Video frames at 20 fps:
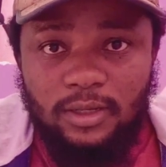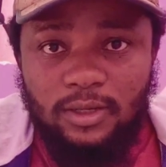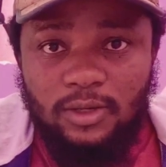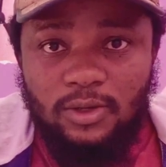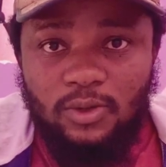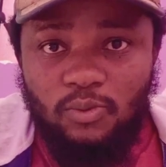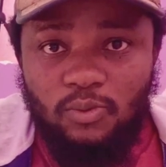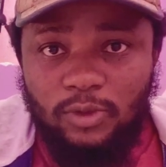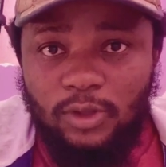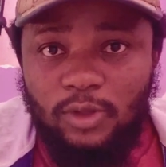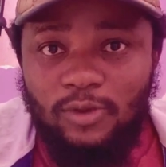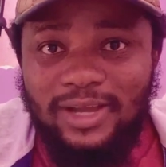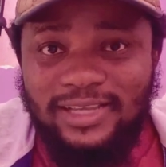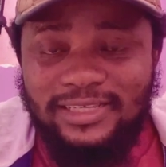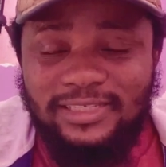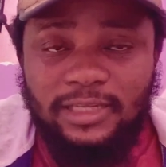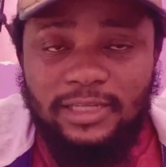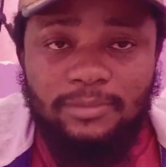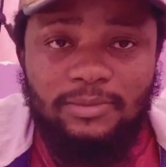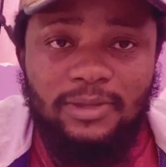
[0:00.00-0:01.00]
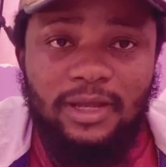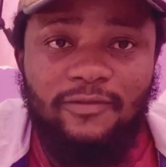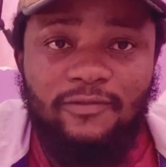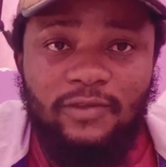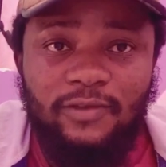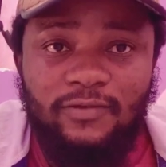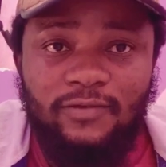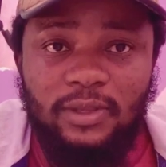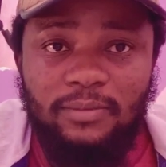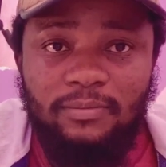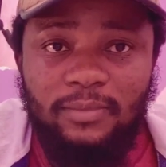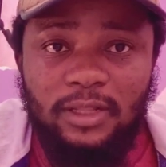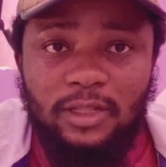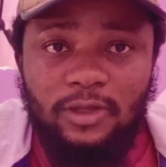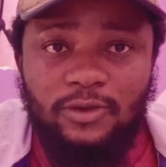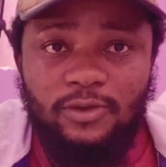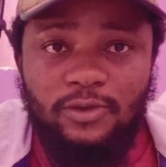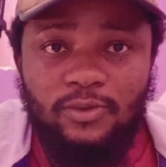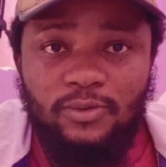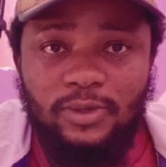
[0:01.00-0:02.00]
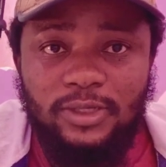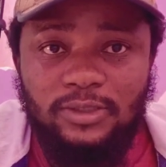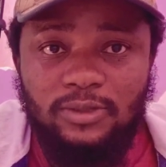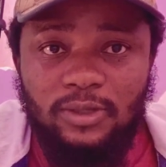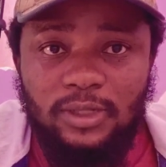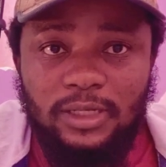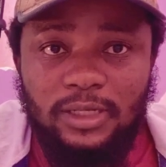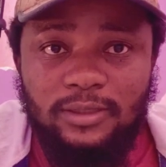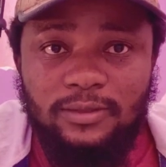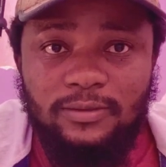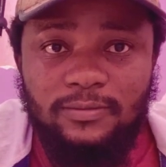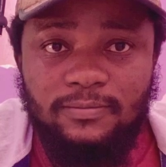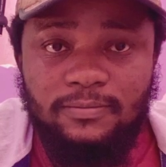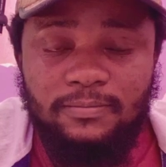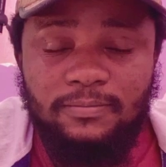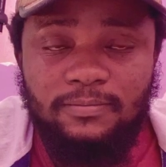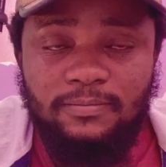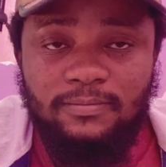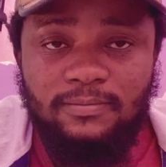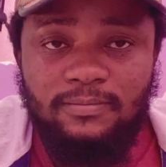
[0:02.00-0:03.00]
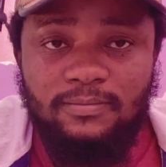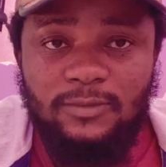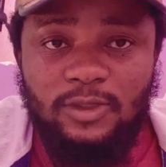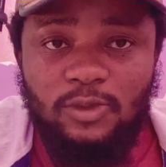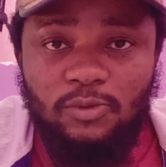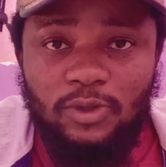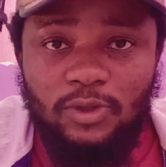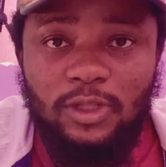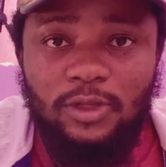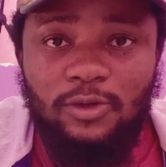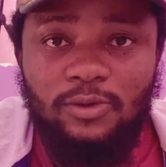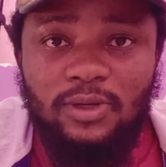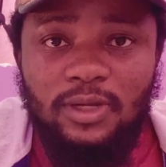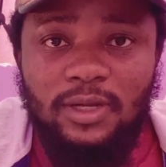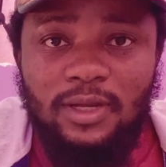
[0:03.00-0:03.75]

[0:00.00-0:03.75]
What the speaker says: Will you accept that $50 million? Will you?